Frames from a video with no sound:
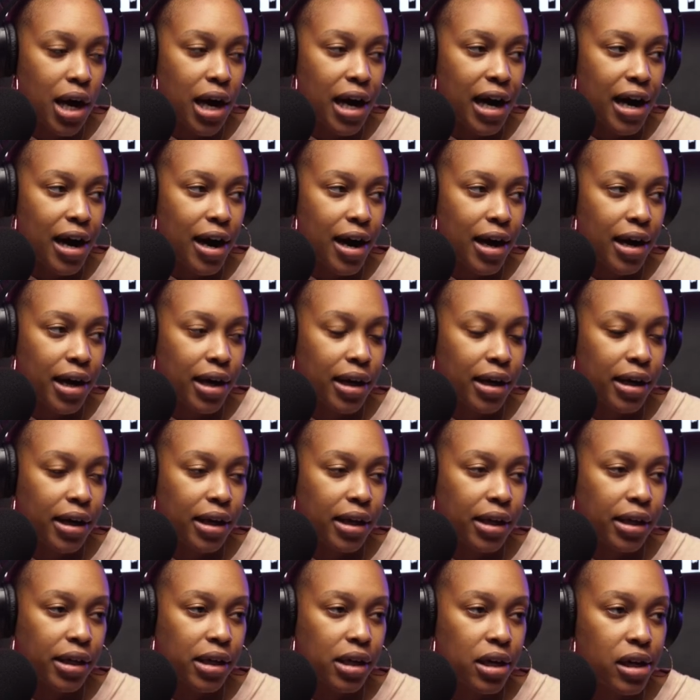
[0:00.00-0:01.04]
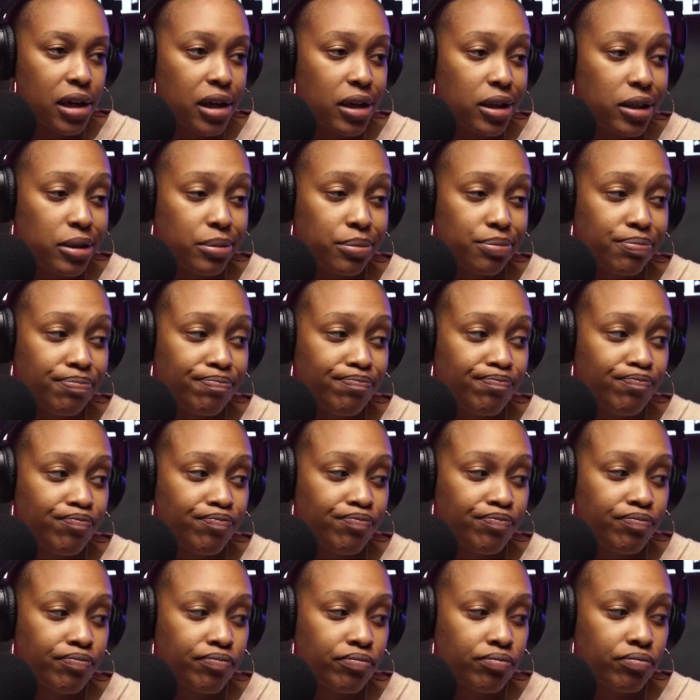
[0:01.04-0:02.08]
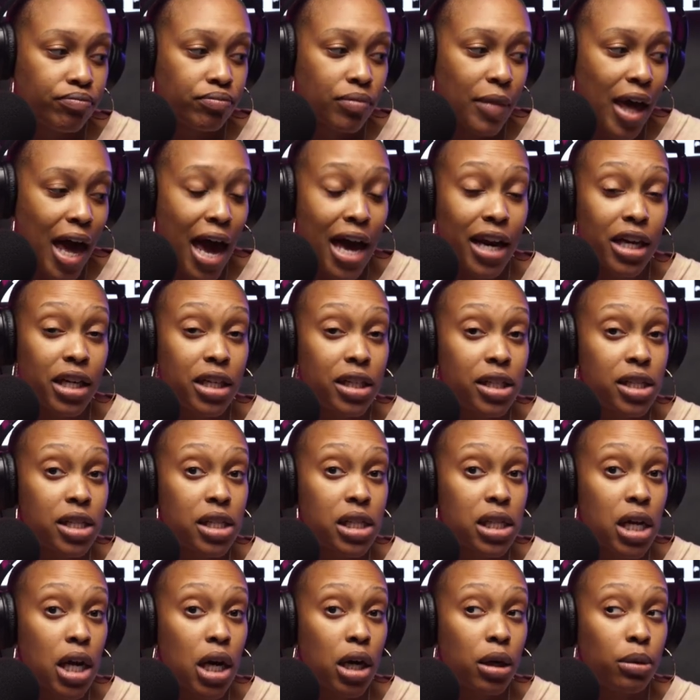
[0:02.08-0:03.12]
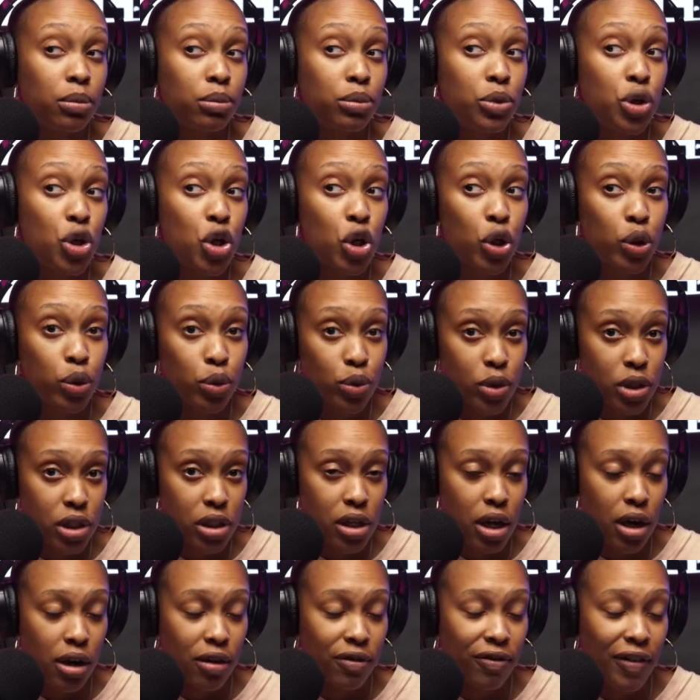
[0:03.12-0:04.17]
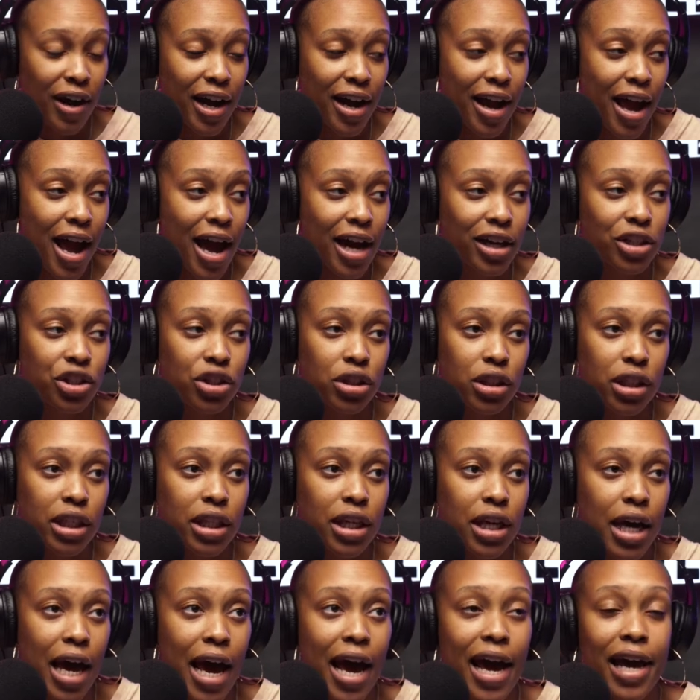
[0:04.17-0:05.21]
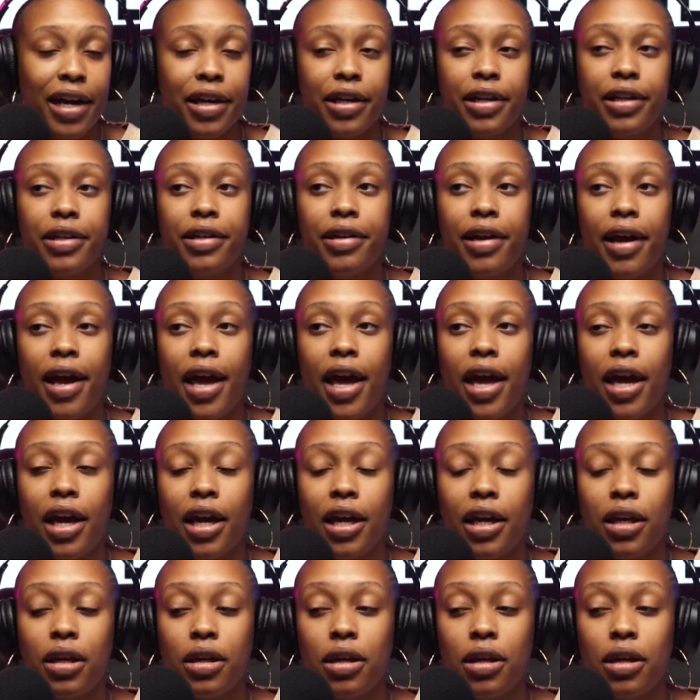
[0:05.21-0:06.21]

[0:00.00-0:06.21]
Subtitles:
I added some new stuff. I actually added a